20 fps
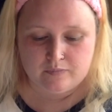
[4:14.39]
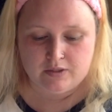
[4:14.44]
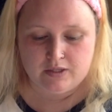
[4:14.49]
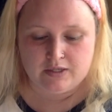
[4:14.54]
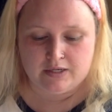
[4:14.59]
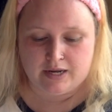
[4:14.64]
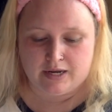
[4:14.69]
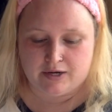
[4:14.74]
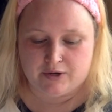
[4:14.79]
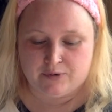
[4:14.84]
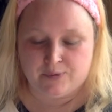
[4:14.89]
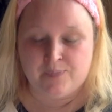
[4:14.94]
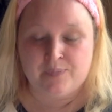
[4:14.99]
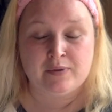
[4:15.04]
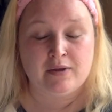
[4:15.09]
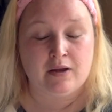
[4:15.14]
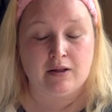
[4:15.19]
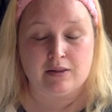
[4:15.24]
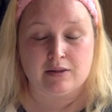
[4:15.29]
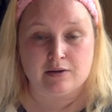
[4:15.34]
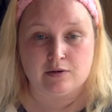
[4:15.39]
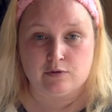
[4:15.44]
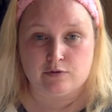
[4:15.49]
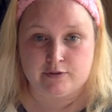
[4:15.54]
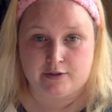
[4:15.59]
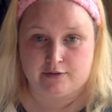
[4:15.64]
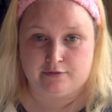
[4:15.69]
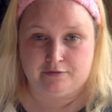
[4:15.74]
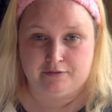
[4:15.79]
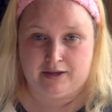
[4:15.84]
Now, little
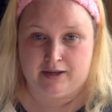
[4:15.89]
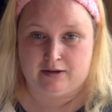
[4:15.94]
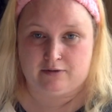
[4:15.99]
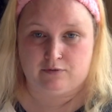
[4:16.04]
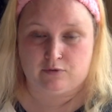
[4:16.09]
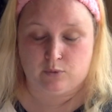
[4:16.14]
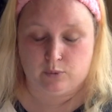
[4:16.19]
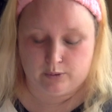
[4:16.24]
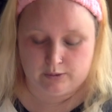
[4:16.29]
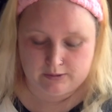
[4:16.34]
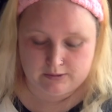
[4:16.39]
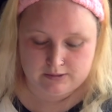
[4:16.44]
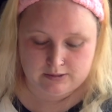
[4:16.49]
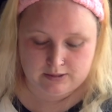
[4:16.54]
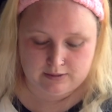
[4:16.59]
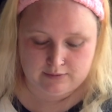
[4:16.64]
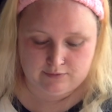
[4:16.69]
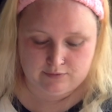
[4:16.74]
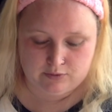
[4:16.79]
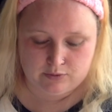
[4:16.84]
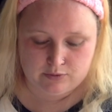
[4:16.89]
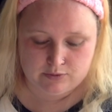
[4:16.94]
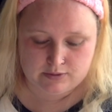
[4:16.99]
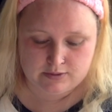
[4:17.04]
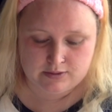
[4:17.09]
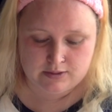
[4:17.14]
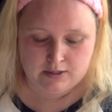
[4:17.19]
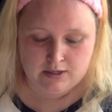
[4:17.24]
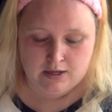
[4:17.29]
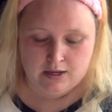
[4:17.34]
fun fact for oily skin
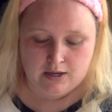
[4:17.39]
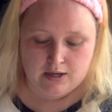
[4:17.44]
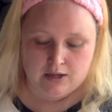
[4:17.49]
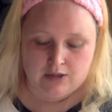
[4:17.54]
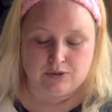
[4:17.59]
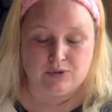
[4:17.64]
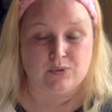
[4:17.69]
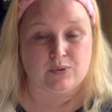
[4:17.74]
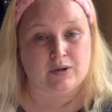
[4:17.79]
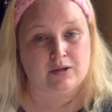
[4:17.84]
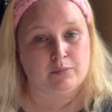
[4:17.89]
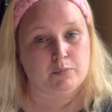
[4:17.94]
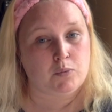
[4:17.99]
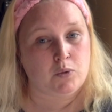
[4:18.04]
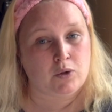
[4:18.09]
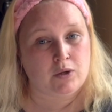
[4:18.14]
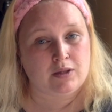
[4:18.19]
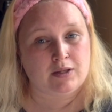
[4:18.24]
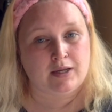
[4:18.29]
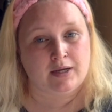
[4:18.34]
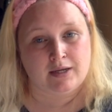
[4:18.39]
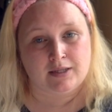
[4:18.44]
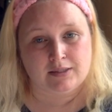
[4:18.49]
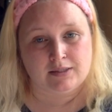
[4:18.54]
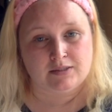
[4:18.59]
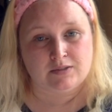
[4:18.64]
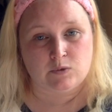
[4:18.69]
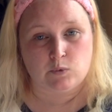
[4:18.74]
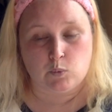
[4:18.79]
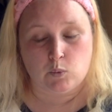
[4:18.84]
folks you are more likely
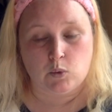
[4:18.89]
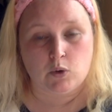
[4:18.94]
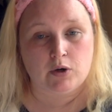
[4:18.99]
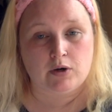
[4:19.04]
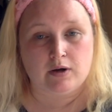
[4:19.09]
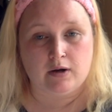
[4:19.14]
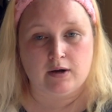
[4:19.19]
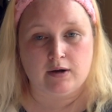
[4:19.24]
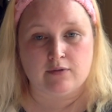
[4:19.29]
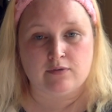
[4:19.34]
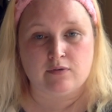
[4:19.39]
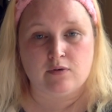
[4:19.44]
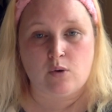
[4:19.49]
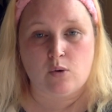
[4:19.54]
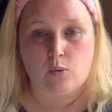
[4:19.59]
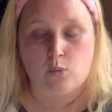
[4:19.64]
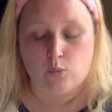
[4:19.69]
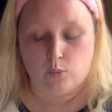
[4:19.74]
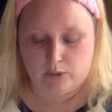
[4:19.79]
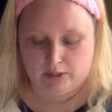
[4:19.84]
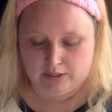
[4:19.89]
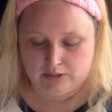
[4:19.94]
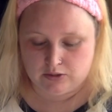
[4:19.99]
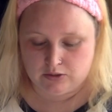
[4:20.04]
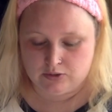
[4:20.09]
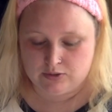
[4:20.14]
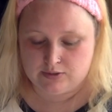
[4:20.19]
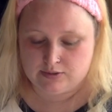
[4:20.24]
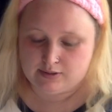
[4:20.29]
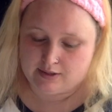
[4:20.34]
to ward off
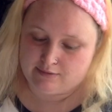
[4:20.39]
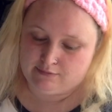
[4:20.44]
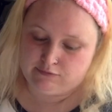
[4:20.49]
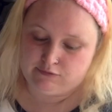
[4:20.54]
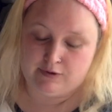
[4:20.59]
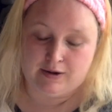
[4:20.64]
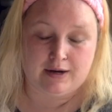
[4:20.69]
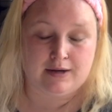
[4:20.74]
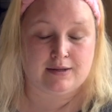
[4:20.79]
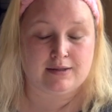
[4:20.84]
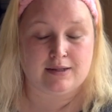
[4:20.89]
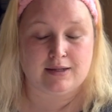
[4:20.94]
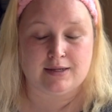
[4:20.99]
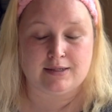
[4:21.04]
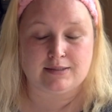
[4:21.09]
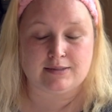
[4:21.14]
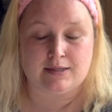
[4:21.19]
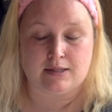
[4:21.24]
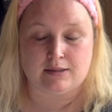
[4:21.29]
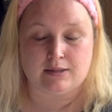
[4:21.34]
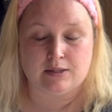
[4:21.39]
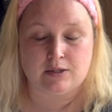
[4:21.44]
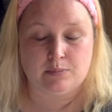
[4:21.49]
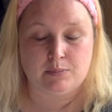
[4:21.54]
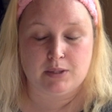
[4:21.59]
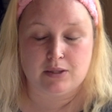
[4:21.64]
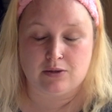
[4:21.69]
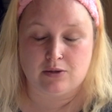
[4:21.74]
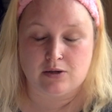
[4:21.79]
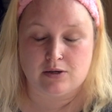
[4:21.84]
wrinkles and fine lines a little
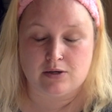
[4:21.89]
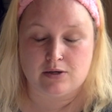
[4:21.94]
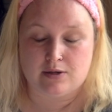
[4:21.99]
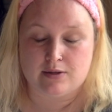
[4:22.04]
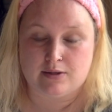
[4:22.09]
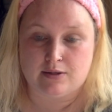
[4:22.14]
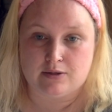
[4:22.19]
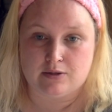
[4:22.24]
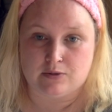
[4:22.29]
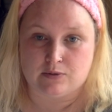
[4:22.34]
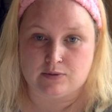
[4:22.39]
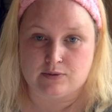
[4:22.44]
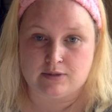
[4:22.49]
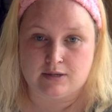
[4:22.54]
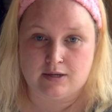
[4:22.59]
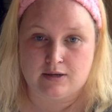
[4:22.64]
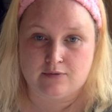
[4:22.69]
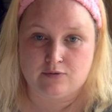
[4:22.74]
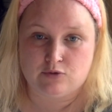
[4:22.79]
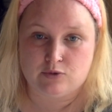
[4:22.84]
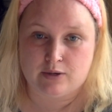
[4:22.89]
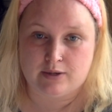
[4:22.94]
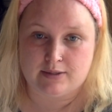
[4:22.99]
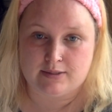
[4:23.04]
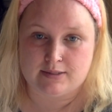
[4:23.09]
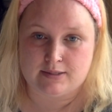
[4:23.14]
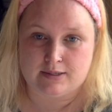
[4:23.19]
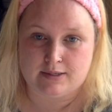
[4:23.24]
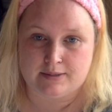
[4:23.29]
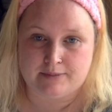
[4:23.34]
bit longer than those that have dry
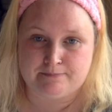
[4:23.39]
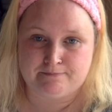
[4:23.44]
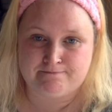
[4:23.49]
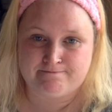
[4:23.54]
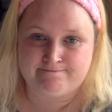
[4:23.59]
skin.